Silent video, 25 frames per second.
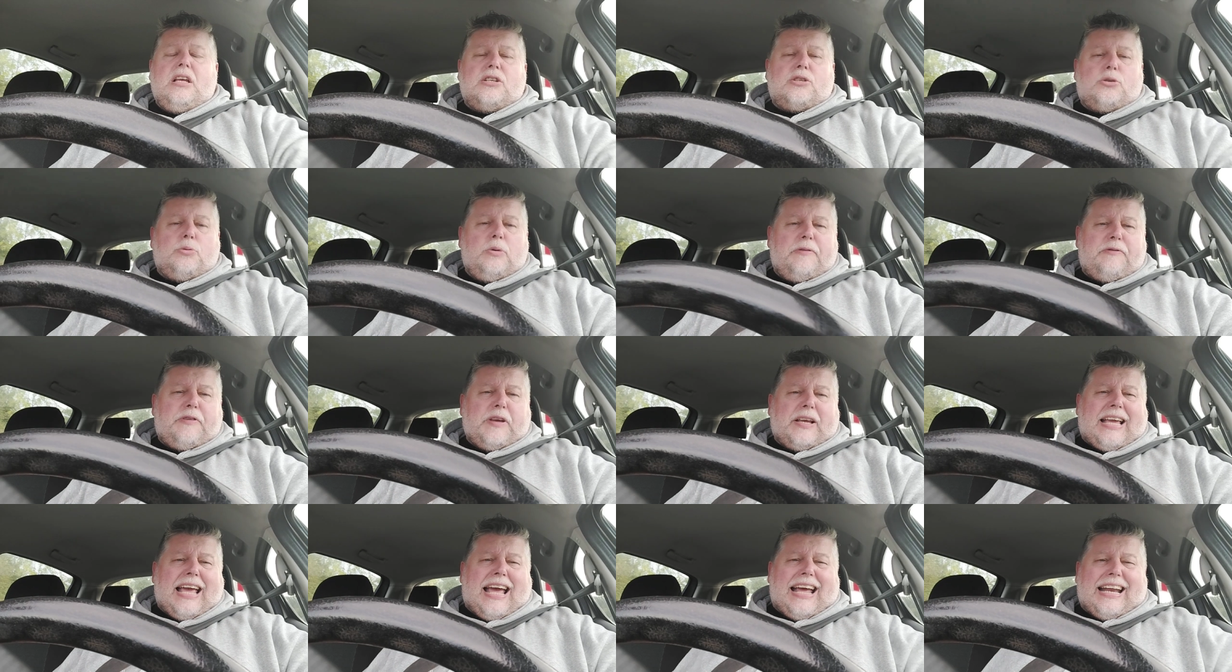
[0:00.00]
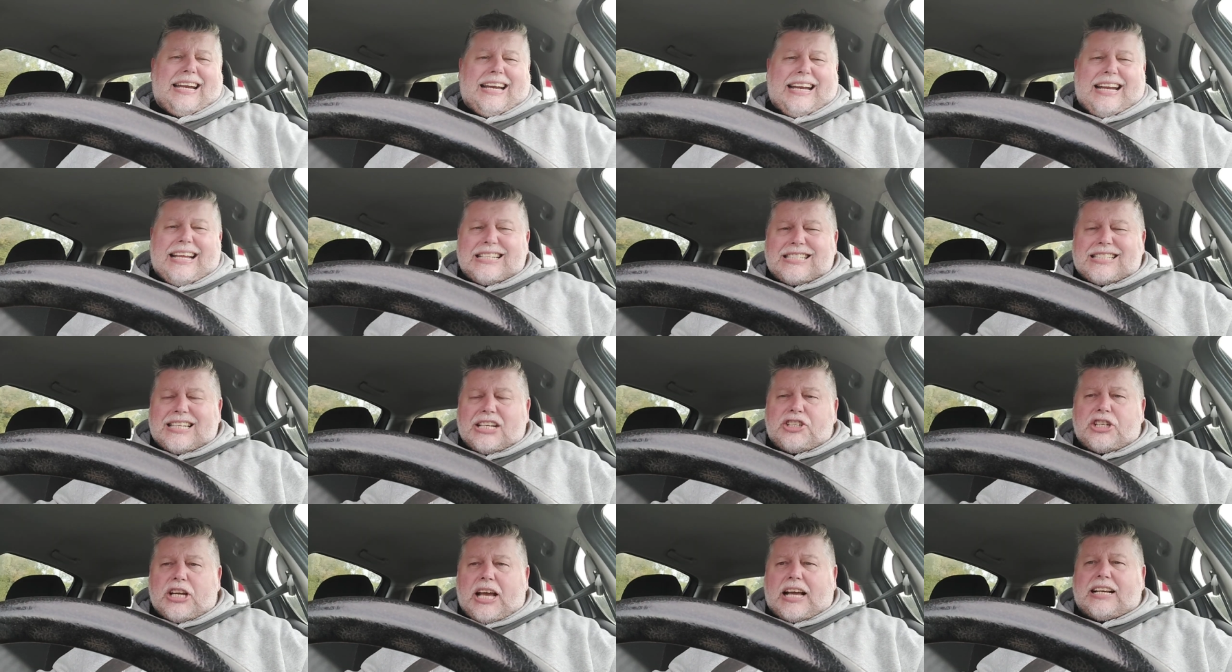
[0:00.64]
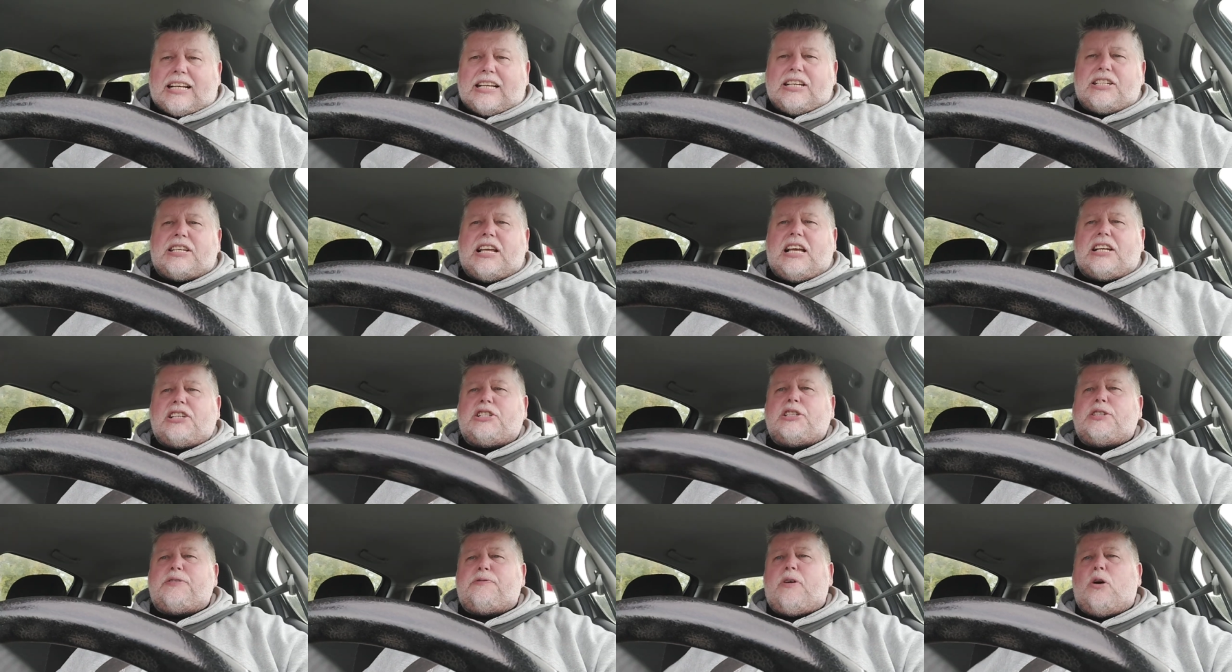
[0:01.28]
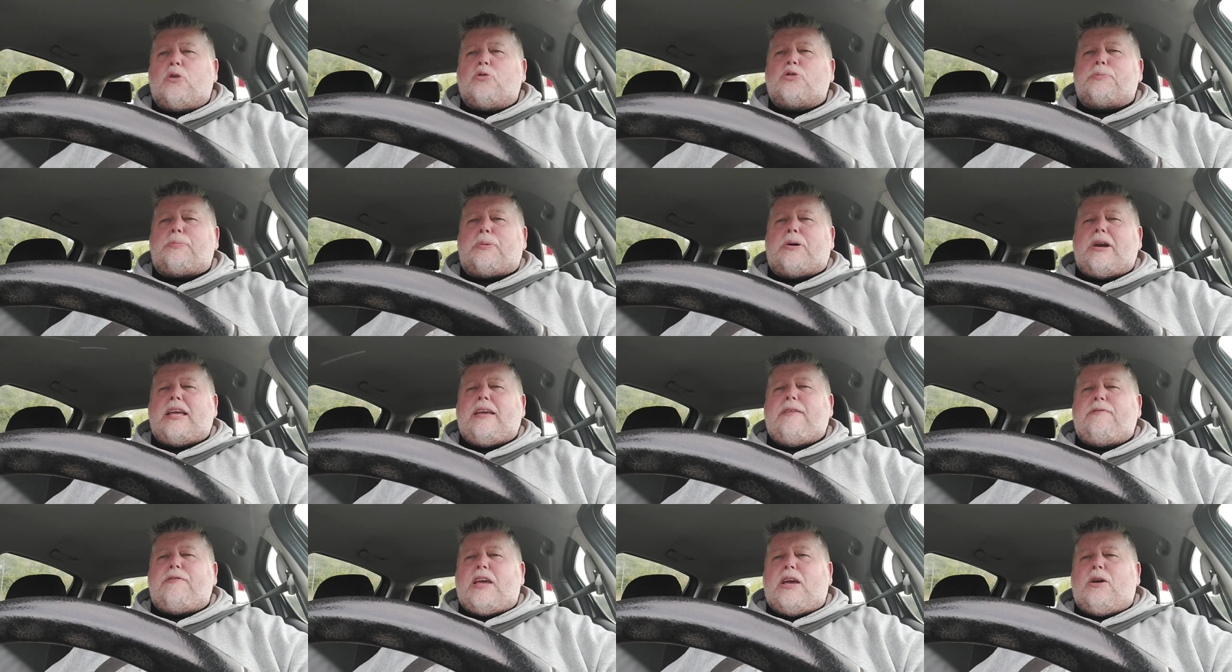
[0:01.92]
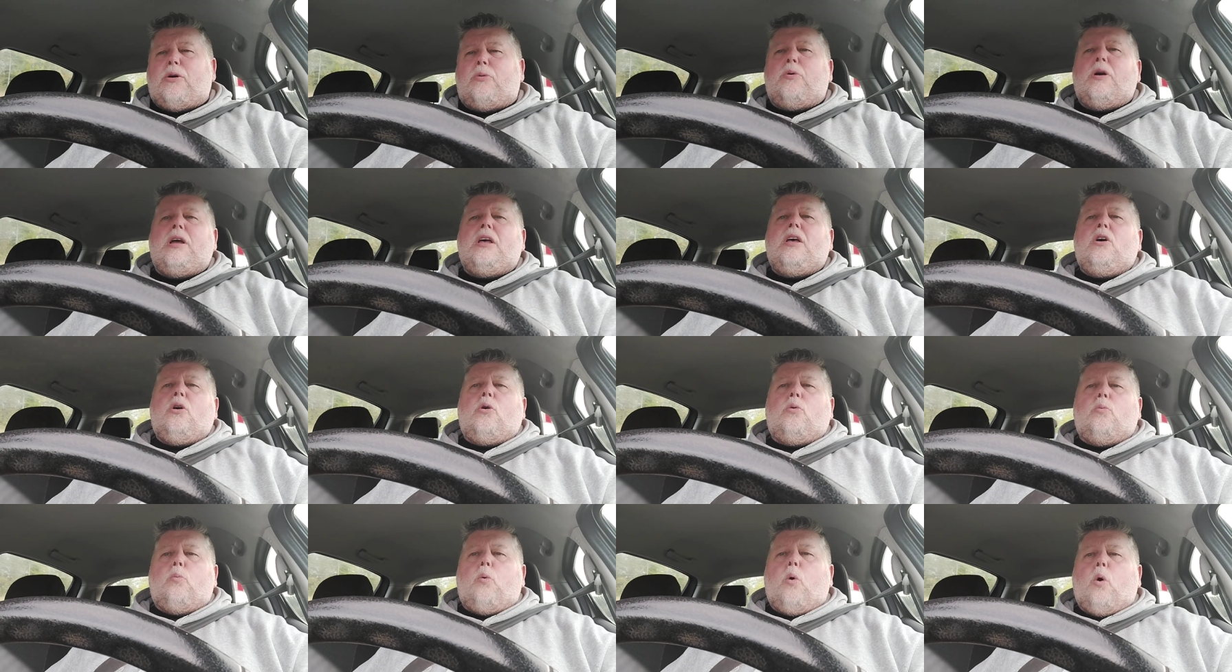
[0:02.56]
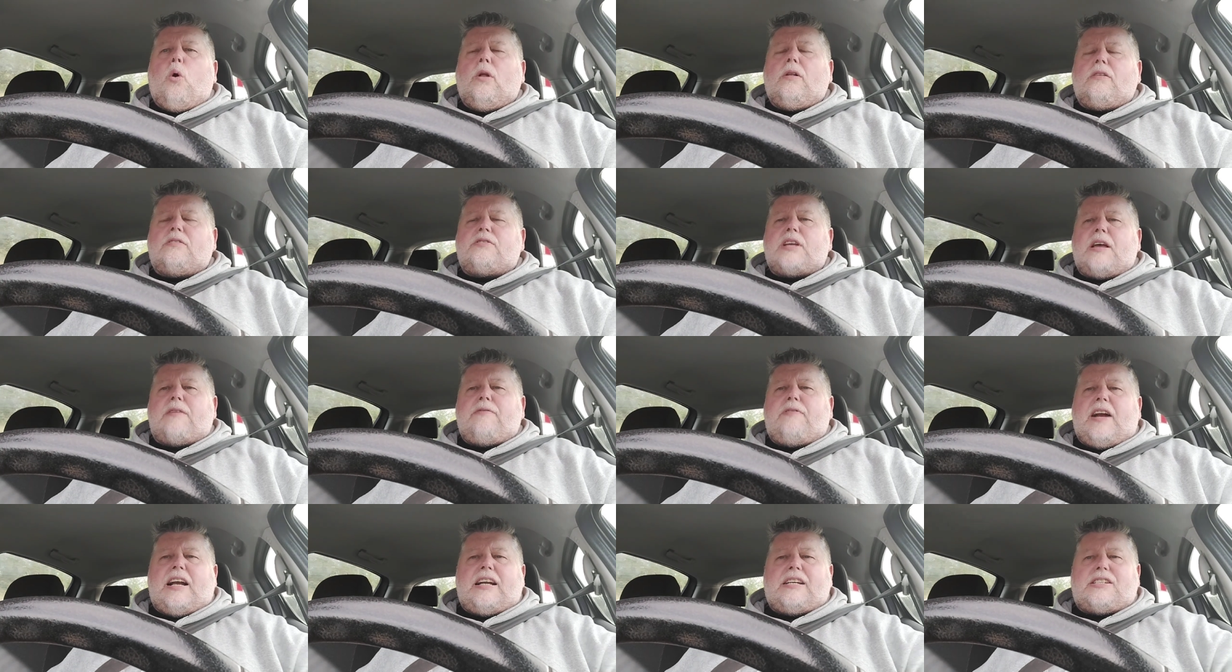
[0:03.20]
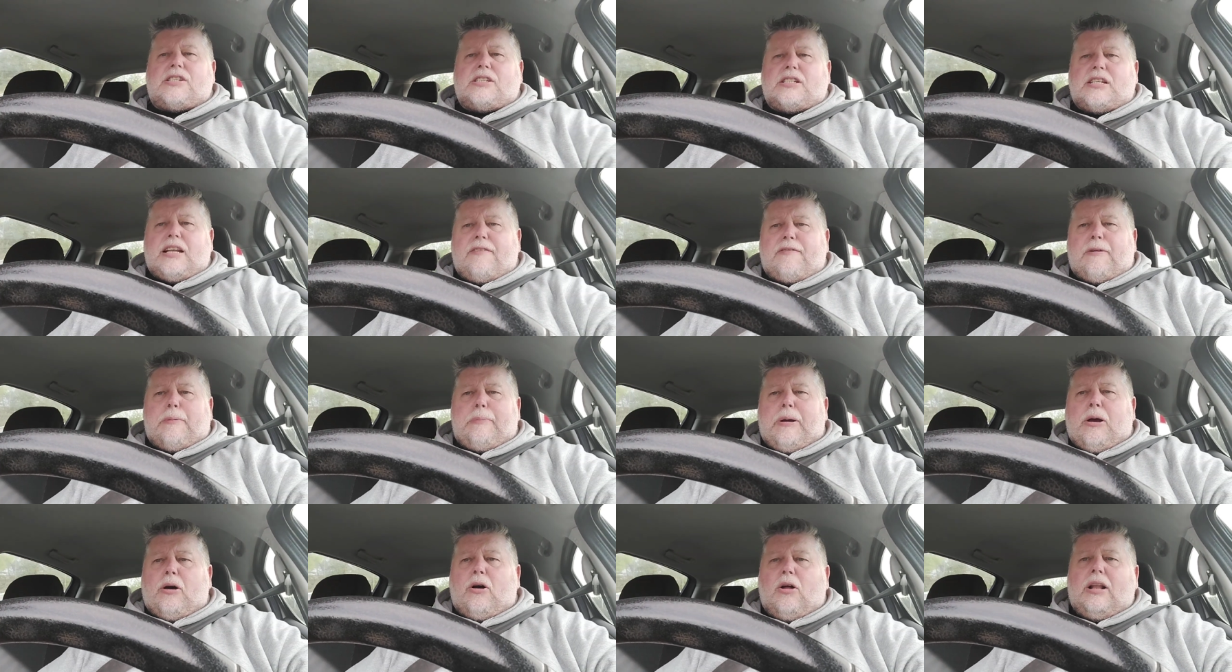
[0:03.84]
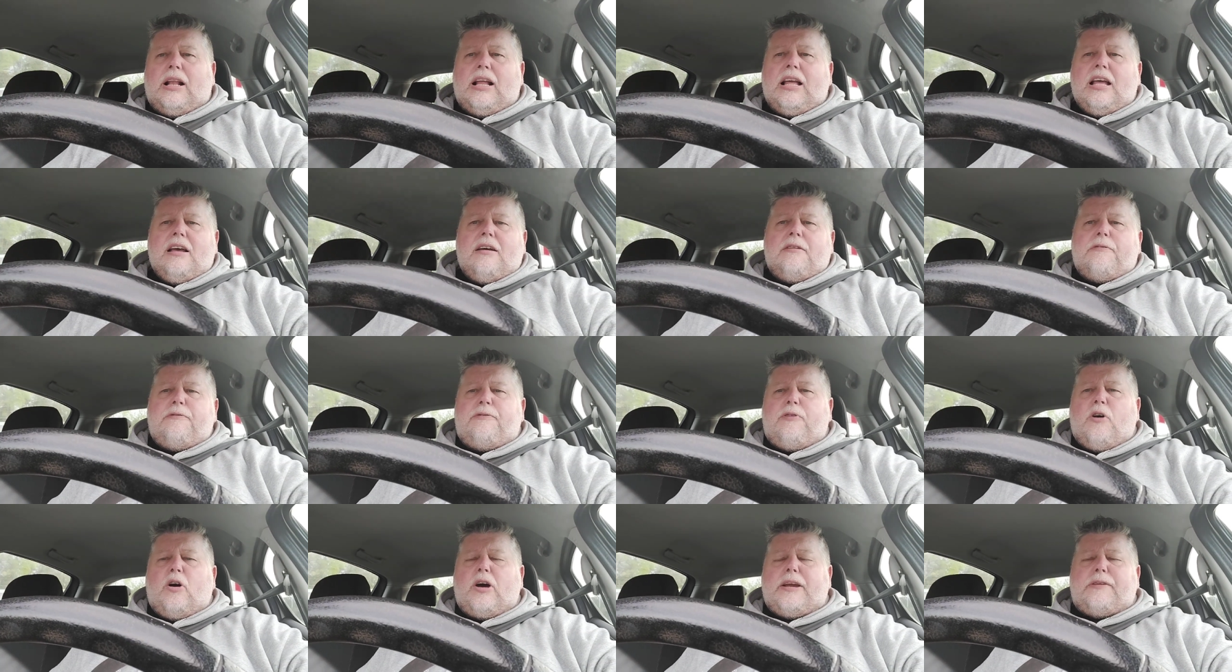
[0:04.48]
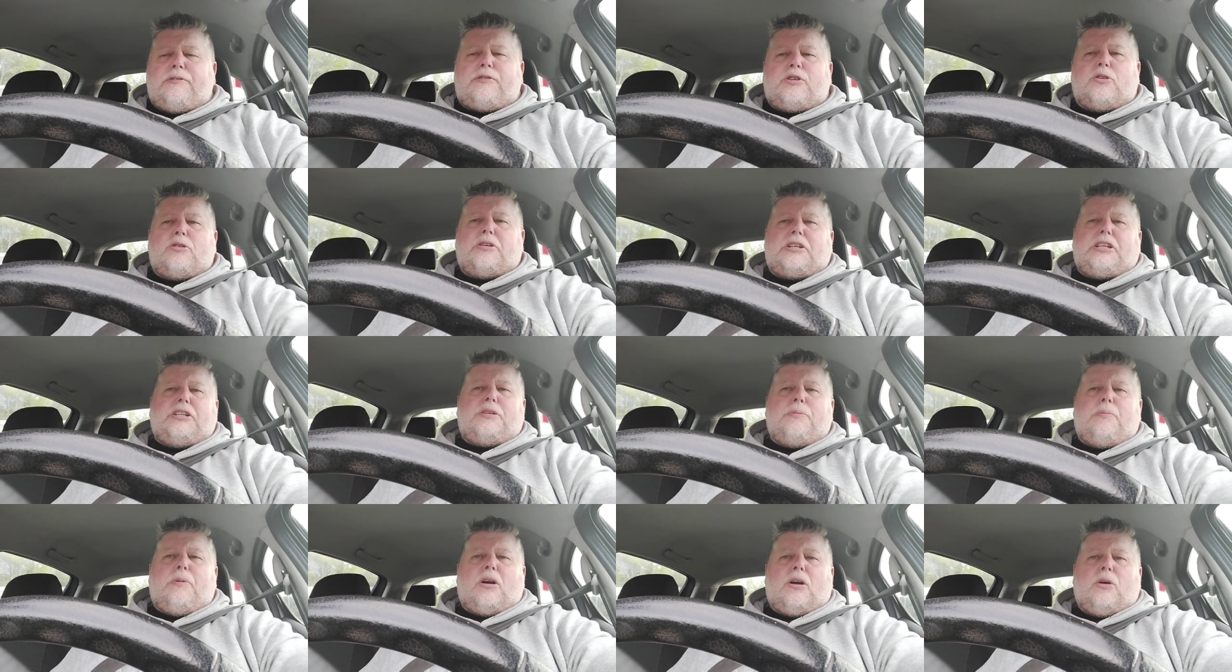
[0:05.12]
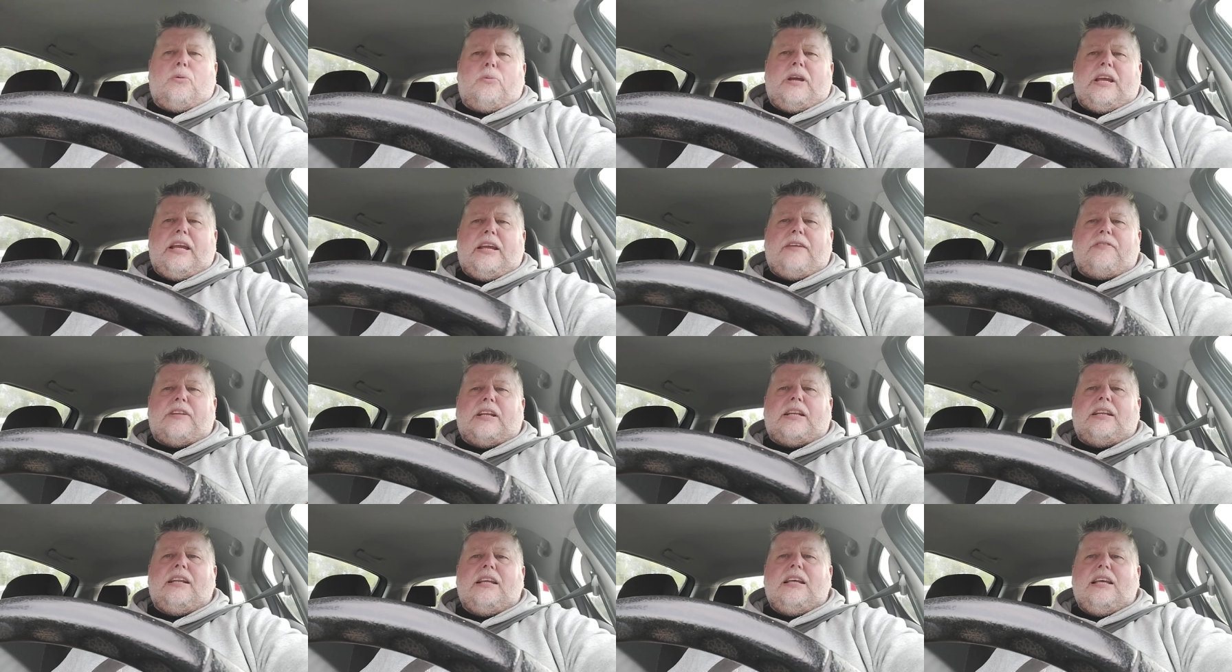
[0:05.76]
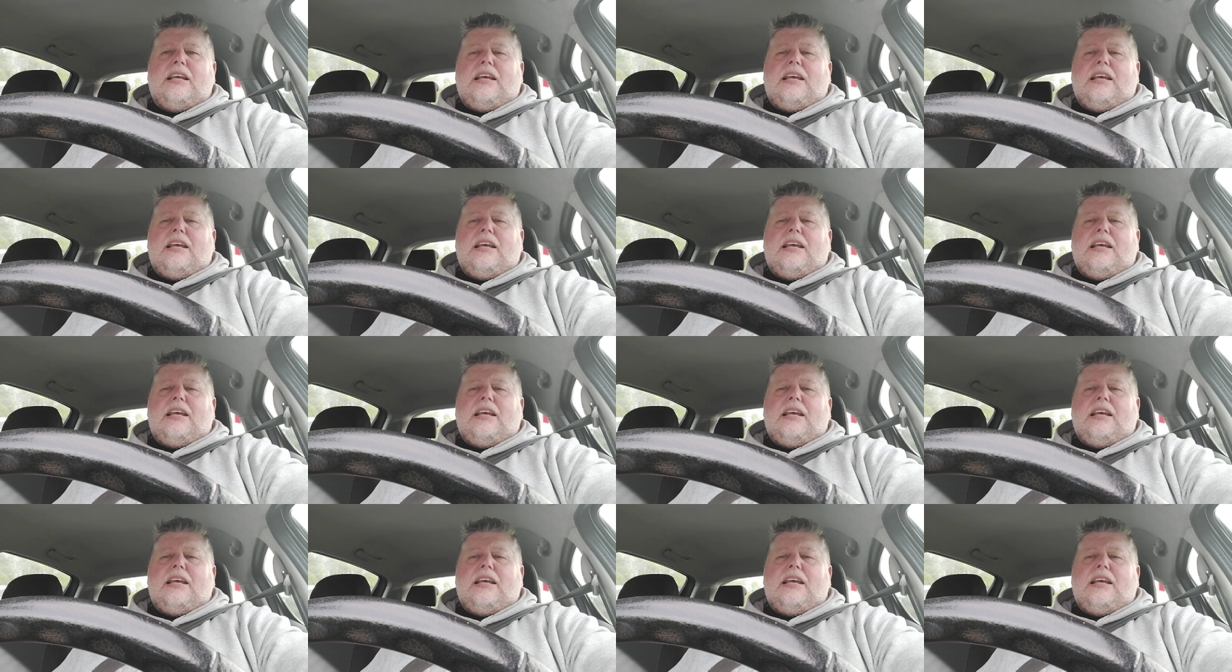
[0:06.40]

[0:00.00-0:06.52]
So if you can, it is the Shankly Sessions, folks. Preview, Wolves versus Liverpool, 5:30 tomorrow evening.